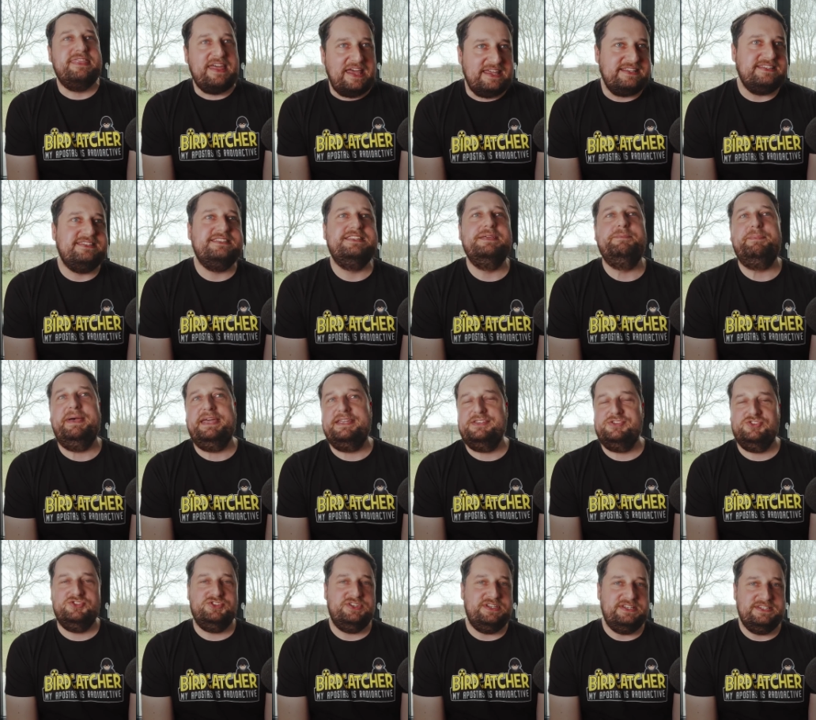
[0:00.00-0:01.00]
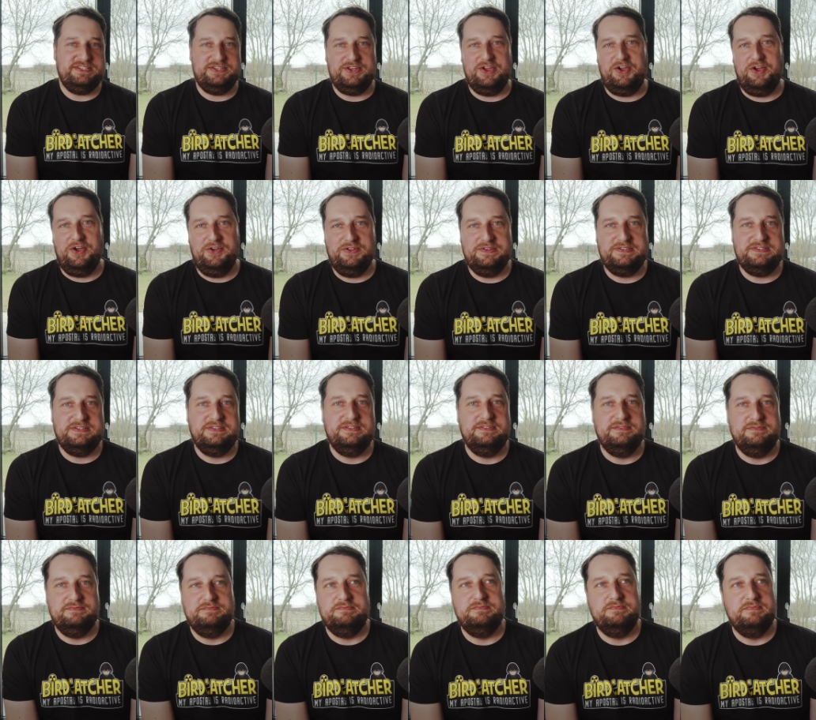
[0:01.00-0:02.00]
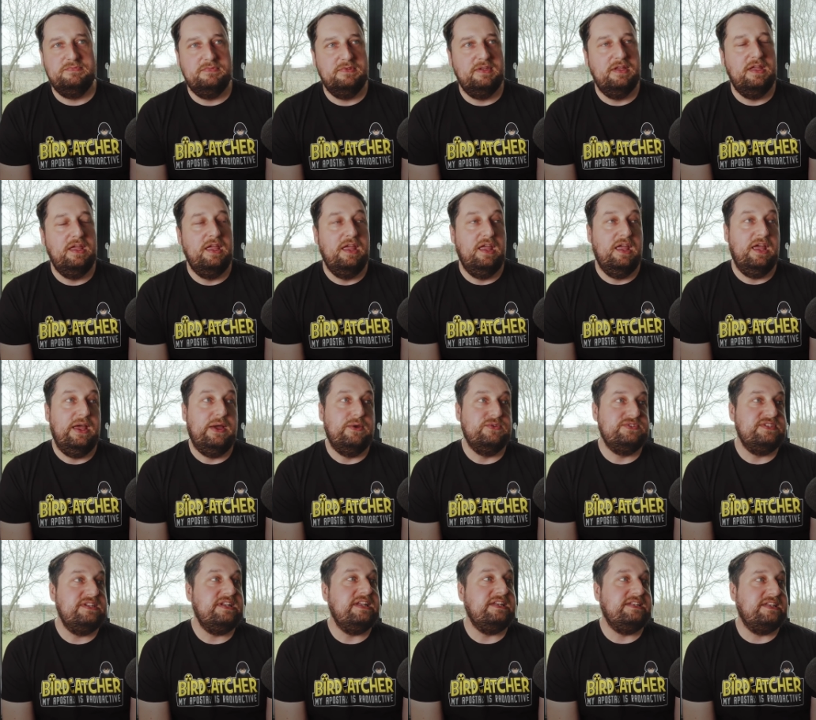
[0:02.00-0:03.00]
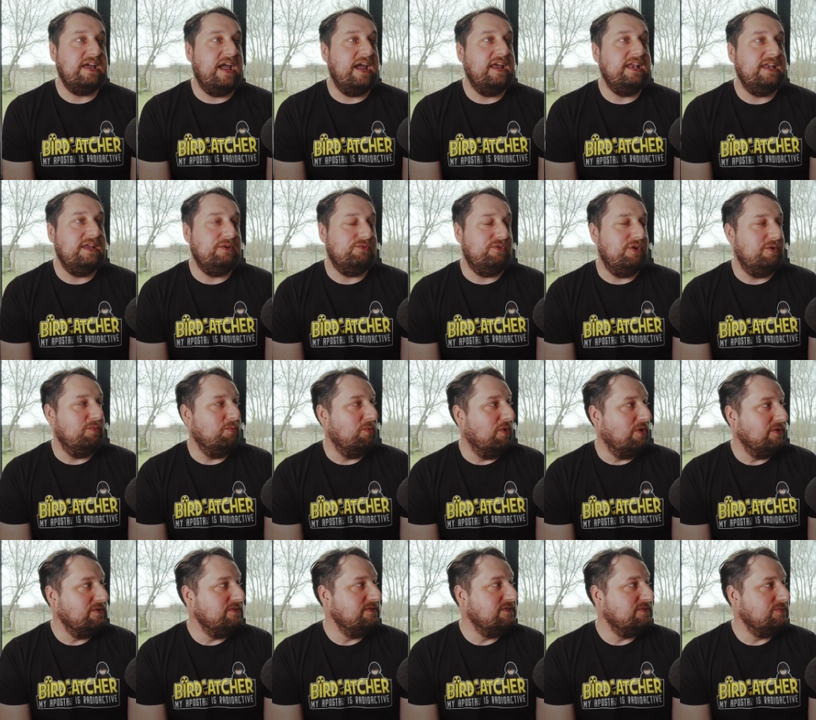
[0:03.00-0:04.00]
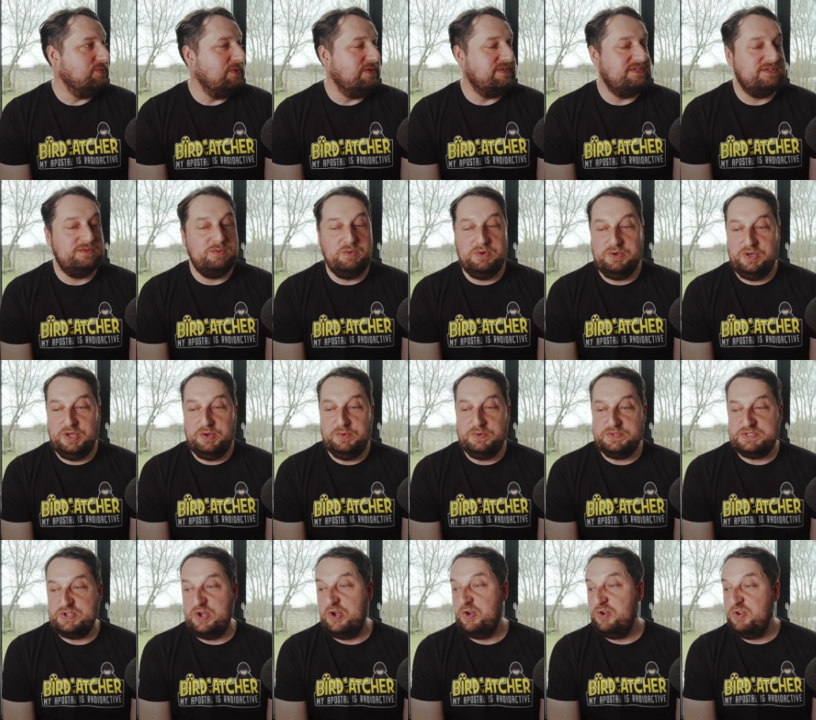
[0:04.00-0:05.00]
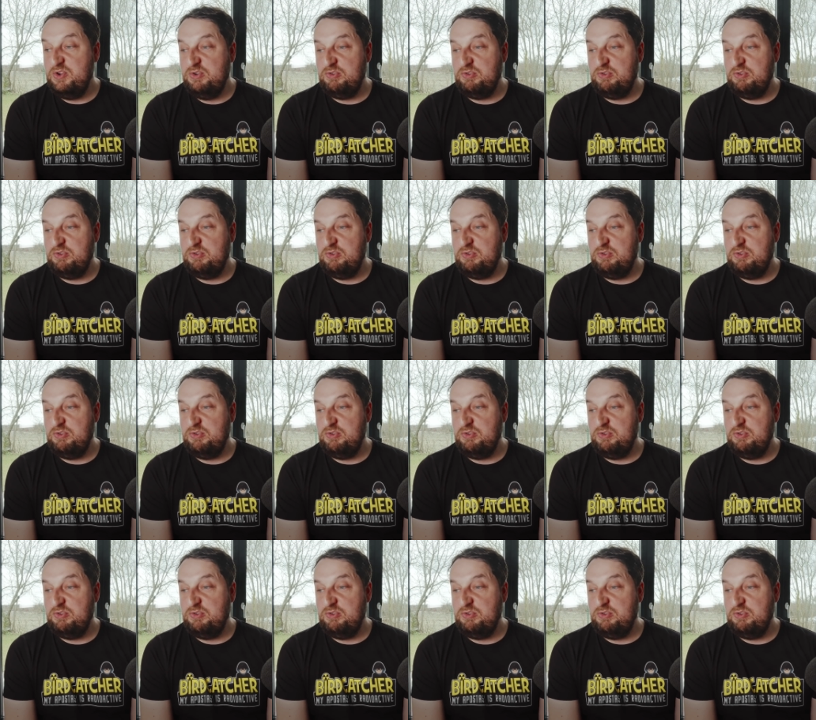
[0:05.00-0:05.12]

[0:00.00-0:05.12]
that's the best she's got. I was in a dining room once with someone who was